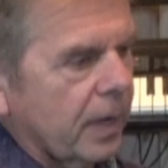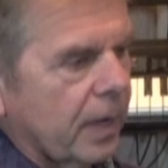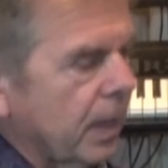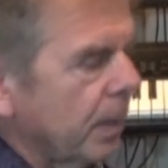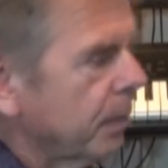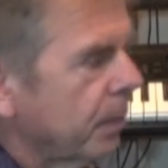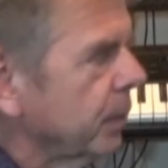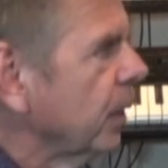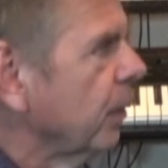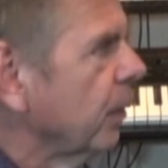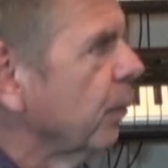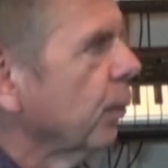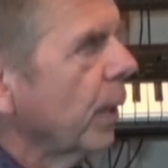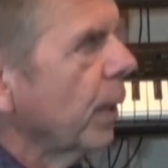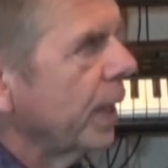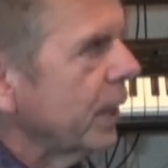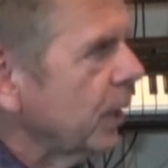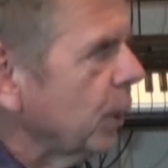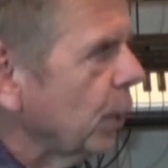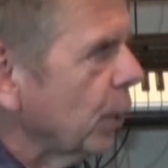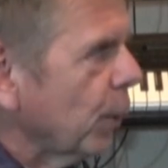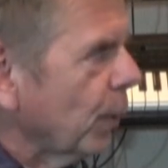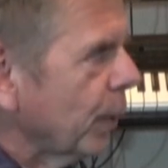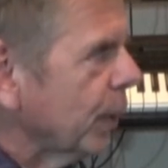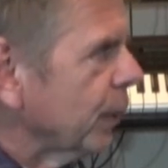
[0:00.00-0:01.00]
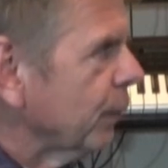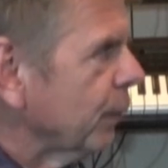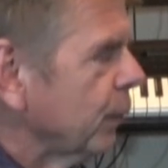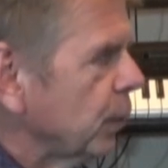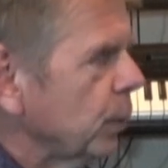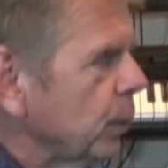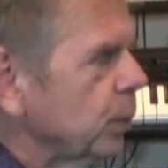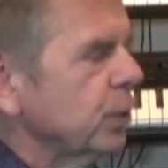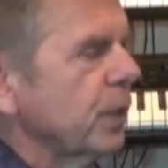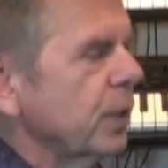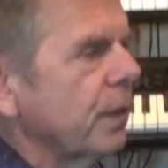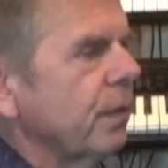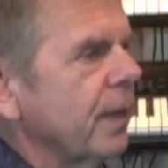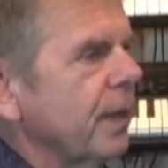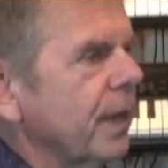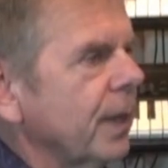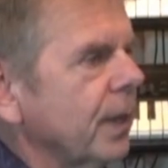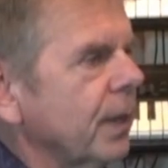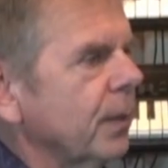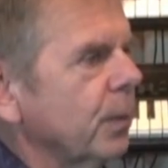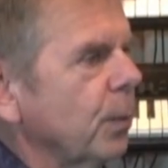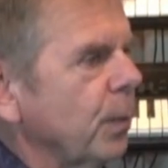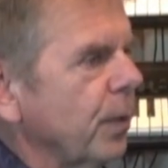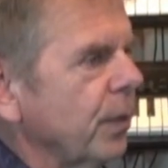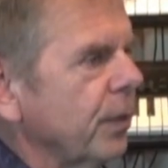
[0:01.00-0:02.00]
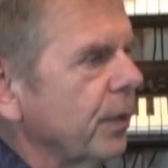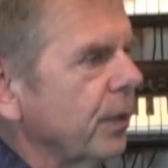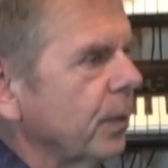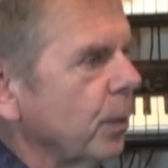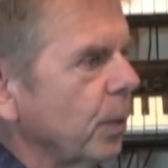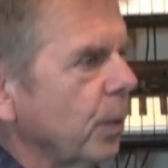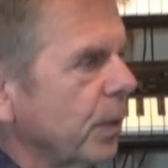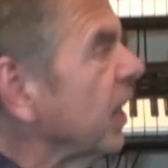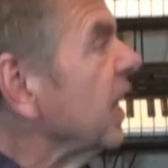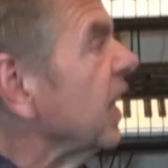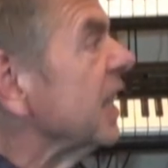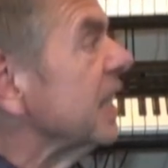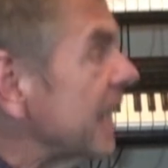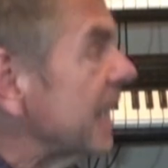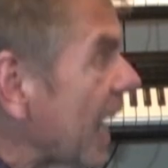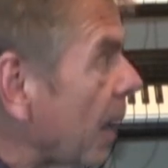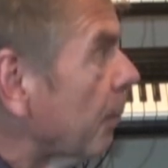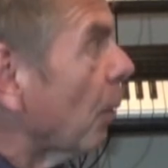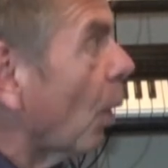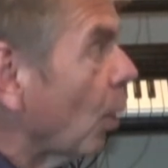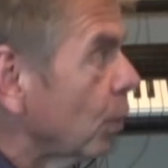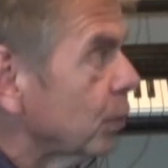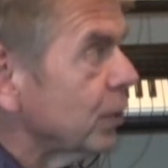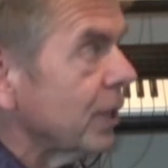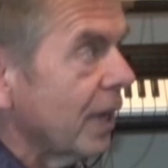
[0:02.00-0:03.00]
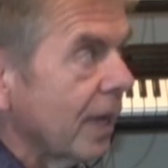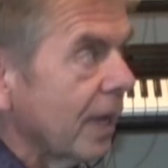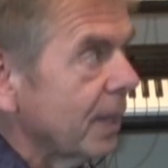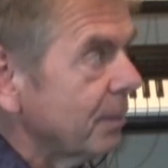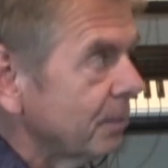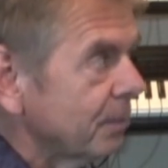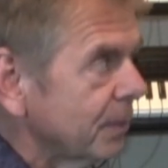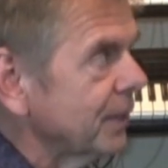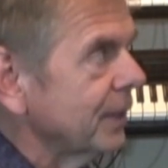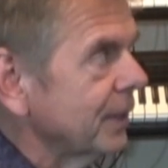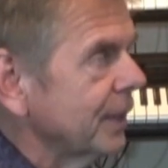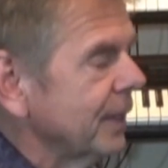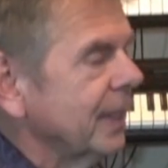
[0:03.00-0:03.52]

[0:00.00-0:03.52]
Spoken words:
a couple of radio interviews in there with a demo tape